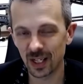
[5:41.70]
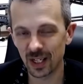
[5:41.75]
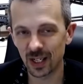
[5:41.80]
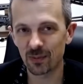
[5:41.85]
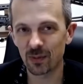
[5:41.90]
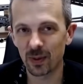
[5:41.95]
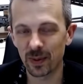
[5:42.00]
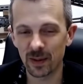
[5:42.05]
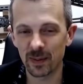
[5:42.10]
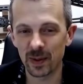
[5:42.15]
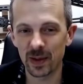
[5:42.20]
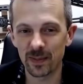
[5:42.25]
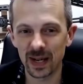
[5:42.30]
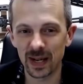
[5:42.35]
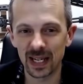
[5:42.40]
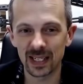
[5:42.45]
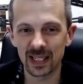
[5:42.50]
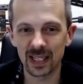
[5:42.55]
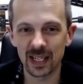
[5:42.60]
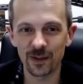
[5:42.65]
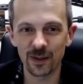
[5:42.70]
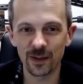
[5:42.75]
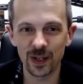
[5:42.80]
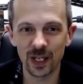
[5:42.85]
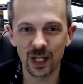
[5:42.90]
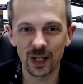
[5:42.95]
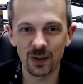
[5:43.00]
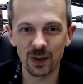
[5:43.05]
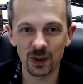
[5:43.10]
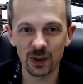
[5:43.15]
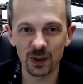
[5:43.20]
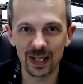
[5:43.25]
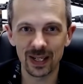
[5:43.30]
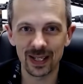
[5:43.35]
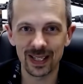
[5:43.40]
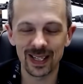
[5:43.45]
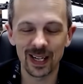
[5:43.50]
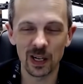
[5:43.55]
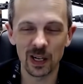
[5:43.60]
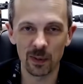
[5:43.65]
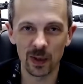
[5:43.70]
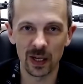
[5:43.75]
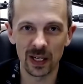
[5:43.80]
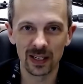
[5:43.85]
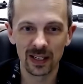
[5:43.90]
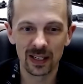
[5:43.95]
probably going to be a bad day for you as well as the enemy.